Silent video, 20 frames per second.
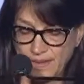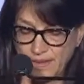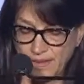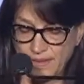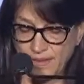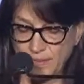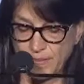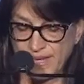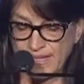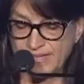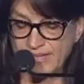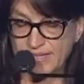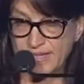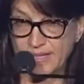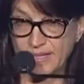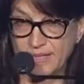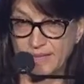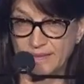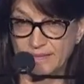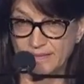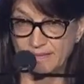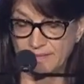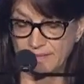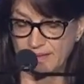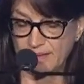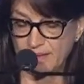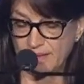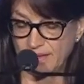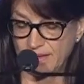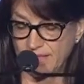The best thing,
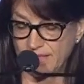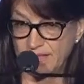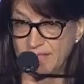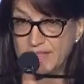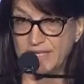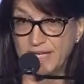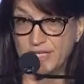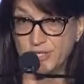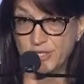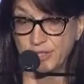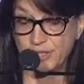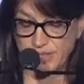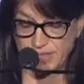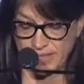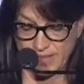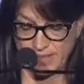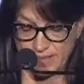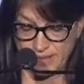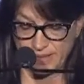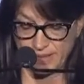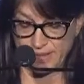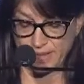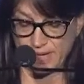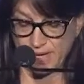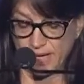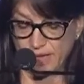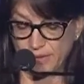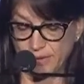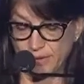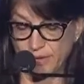the essential thing
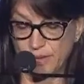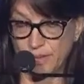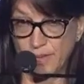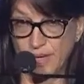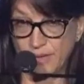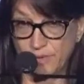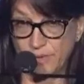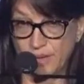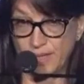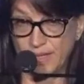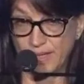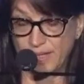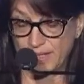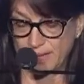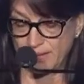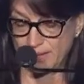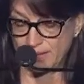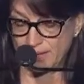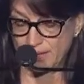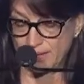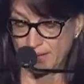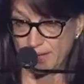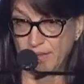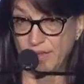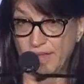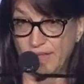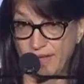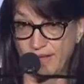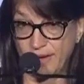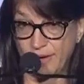I learned about writing
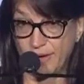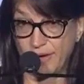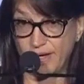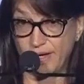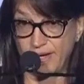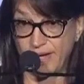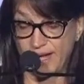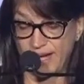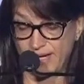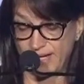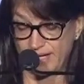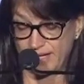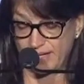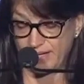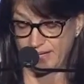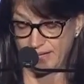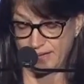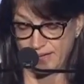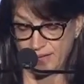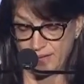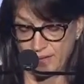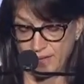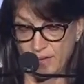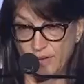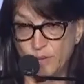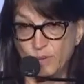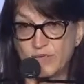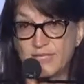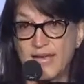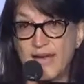there in Haiti
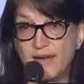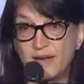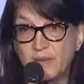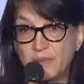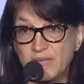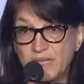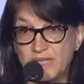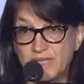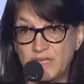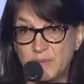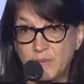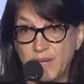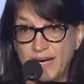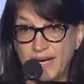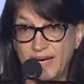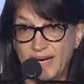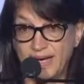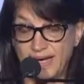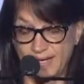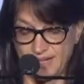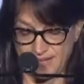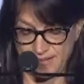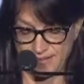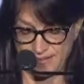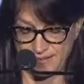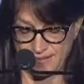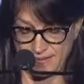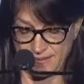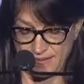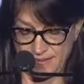was how to be a spy.
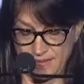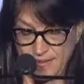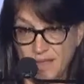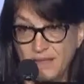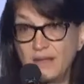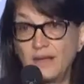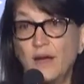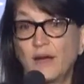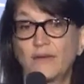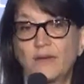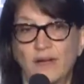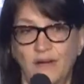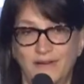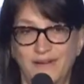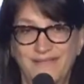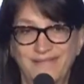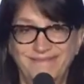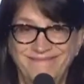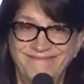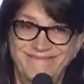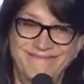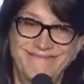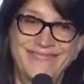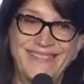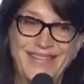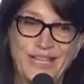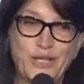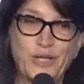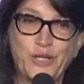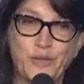No, no,
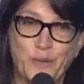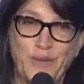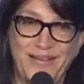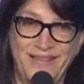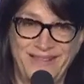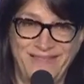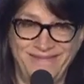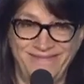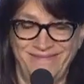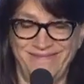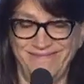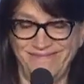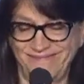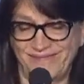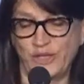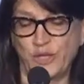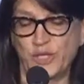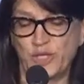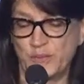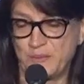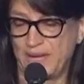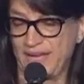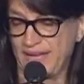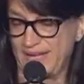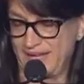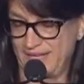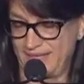in a good way. Good spy.